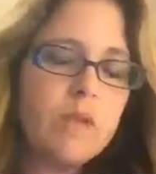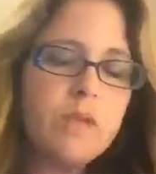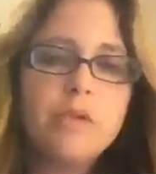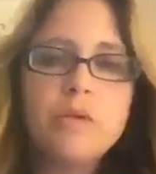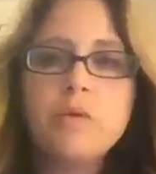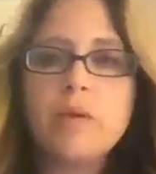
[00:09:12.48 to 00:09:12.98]

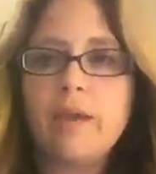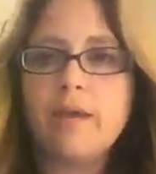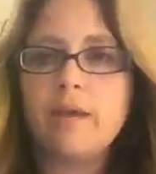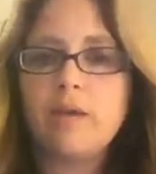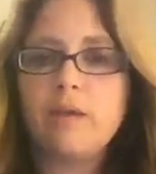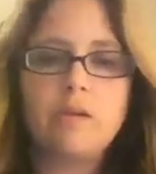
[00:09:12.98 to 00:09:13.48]
you
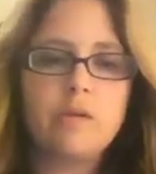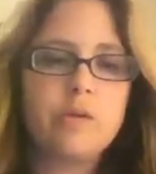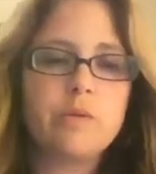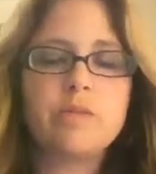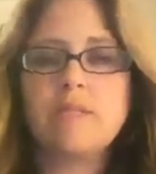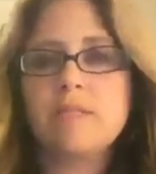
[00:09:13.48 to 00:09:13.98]
can
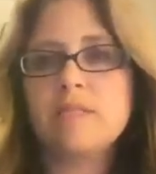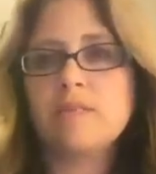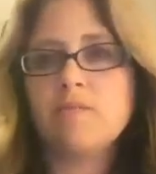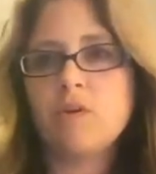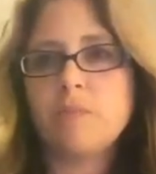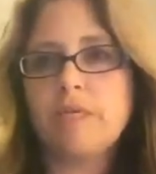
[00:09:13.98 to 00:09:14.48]
use this
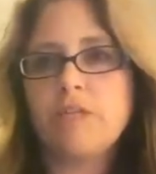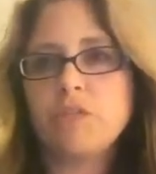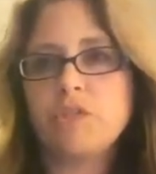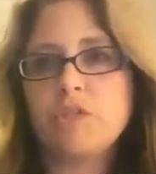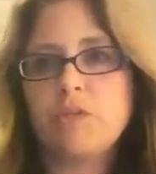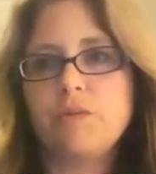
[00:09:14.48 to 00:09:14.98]

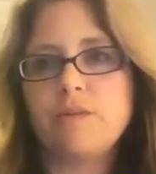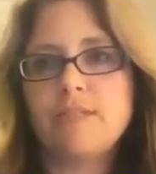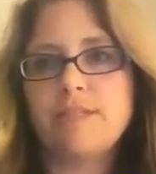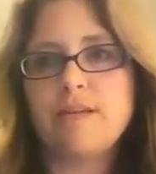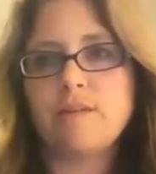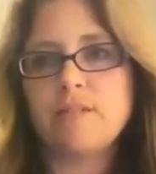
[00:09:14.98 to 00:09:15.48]
verbiage to
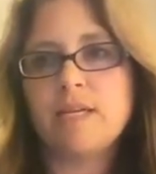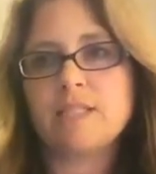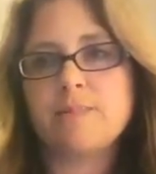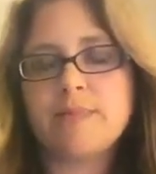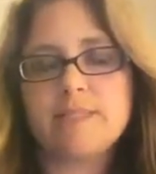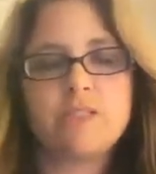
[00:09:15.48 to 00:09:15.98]
send out
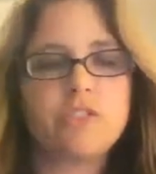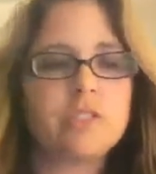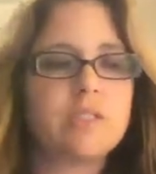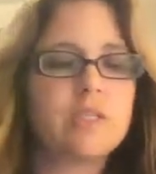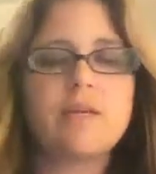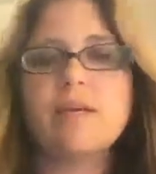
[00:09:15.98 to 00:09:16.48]
text messages
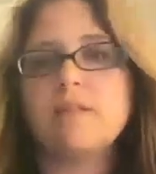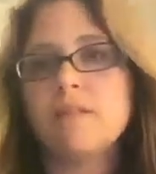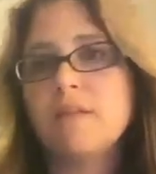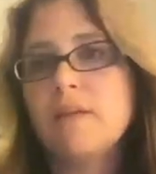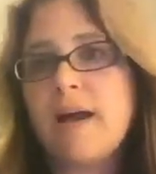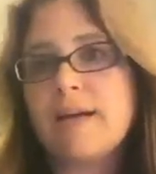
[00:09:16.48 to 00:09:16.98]
to get
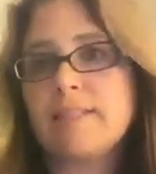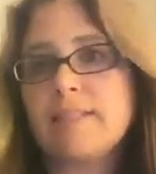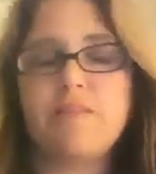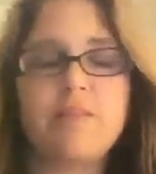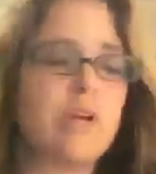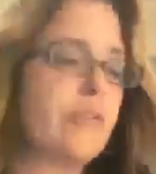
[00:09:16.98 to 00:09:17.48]

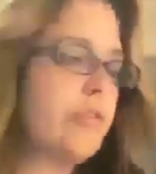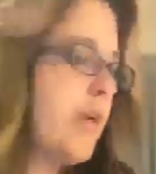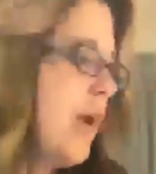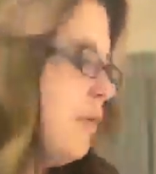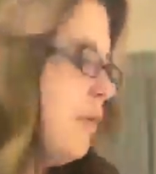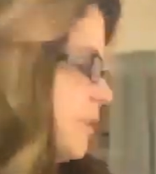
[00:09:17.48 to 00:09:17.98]
activity on your
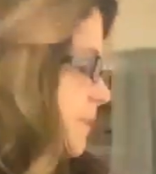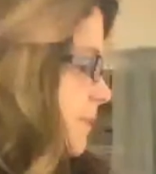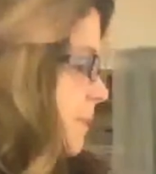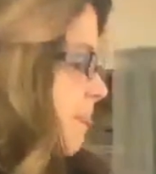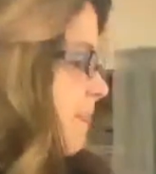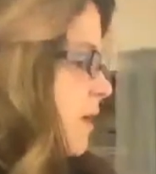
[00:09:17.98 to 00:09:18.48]
calendar.
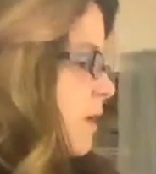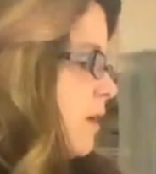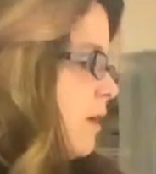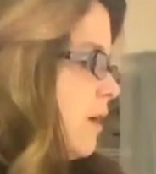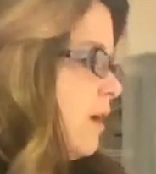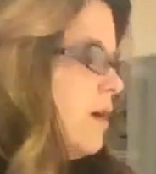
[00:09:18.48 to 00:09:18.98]

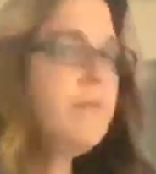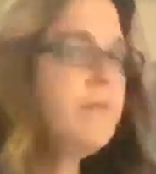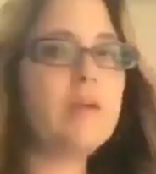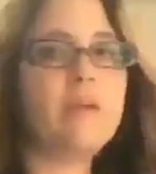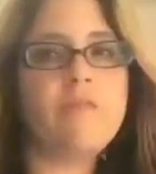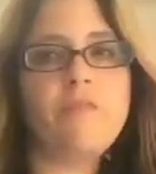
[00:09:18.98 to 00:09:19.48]

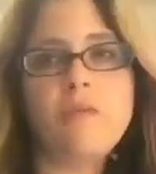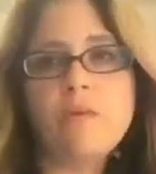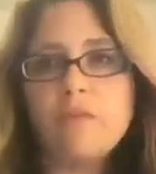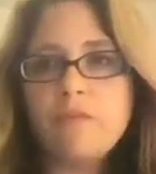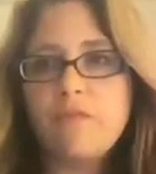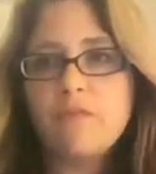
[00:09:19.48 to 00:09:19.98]
If
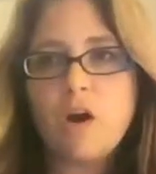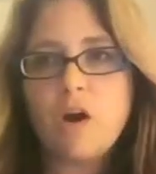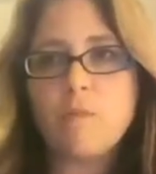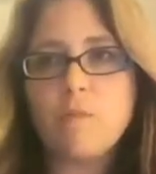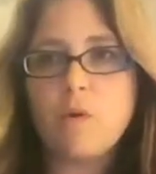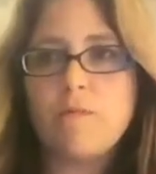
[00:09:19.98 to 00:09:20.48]
you
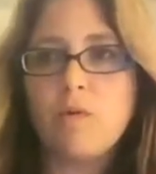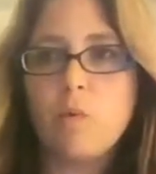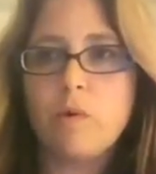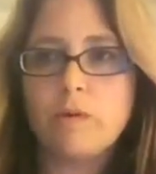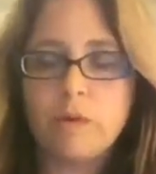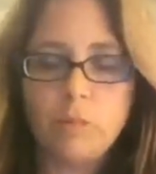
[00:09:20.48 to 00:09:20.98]
are more of a
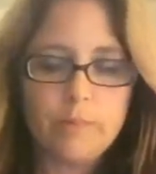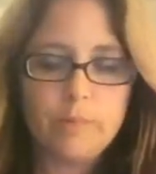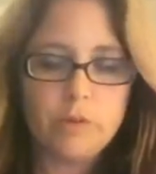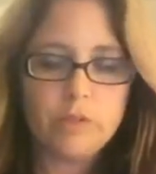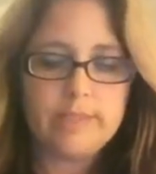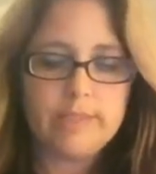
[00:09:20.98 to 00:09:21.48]
one-on-one
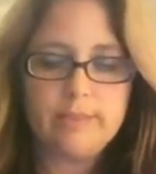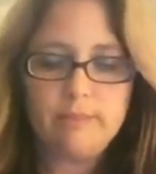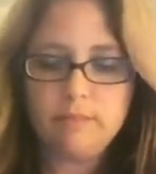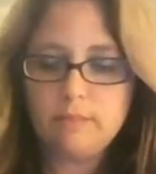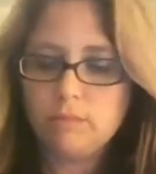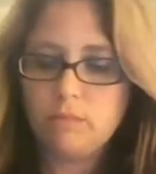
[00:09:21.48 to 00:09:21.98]

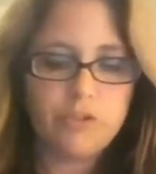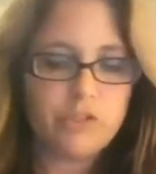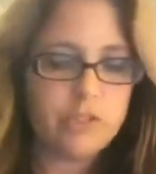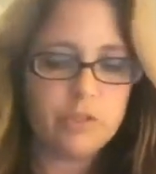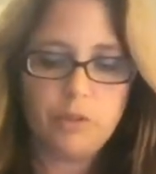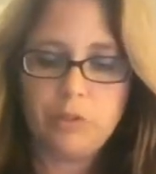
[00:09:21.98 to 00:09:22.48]
person, which
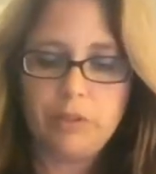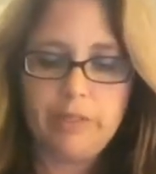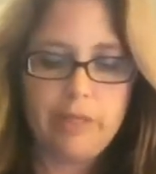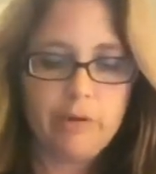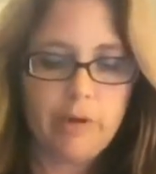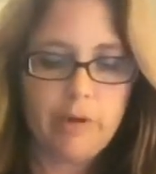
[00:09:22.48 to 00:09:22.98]
is
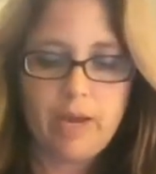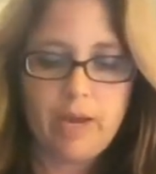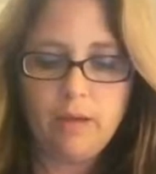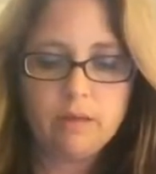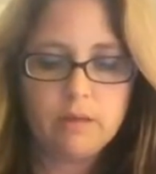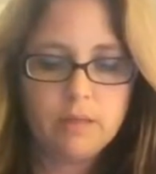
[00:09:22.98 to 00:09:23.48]
totally
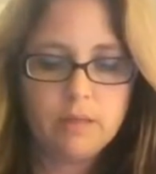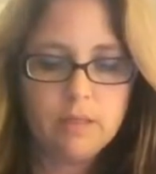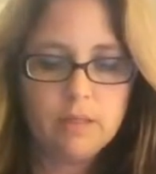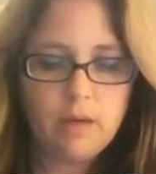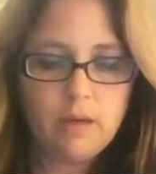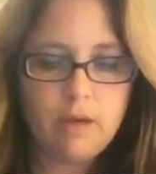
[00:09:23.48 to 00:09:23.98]
okay,
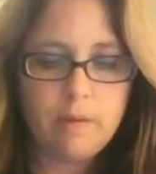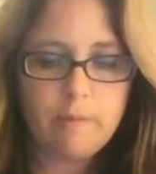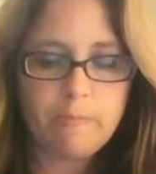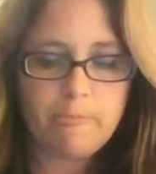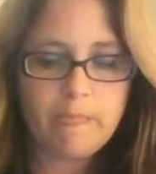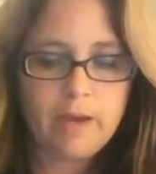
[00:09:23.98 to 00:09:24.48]

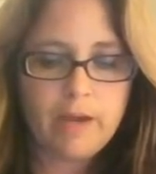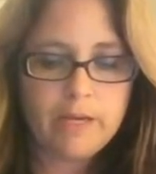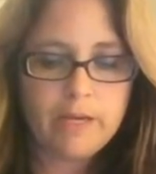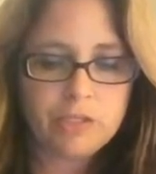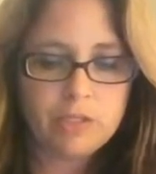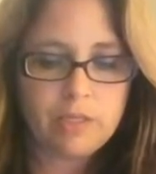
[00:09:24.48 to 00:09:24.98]
I
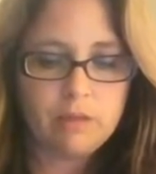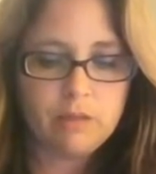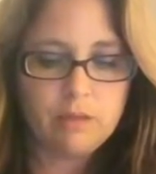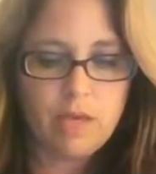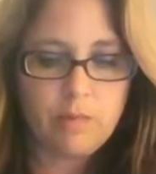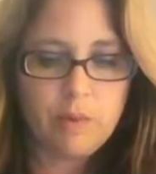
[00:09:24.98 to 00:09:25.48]
actually
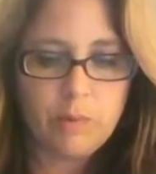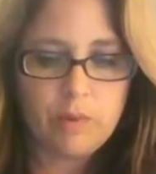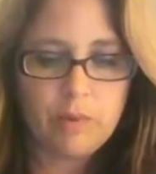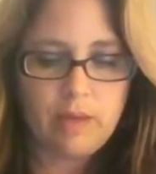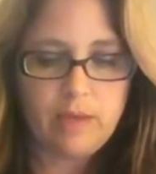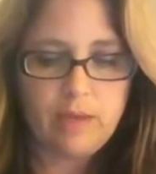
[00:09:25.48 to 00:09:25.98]
came up
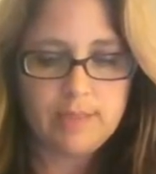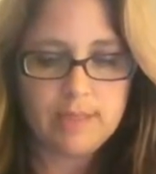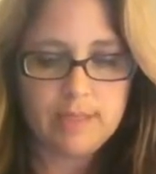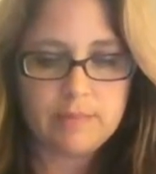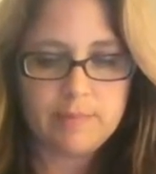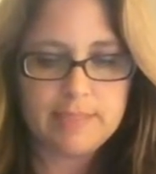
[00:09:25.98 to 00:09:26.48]
with a
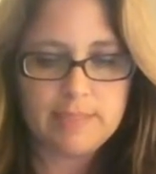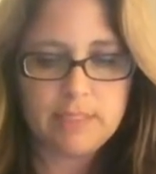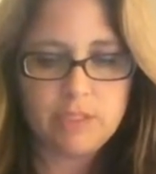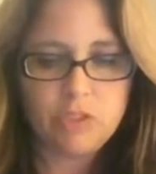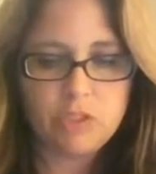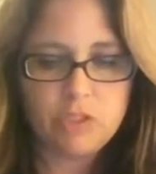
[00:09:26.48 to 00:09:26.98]
text
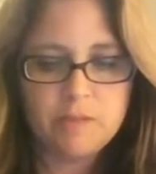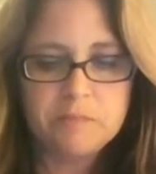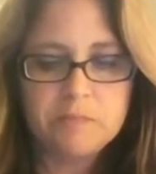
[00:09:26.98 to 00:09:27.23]
message.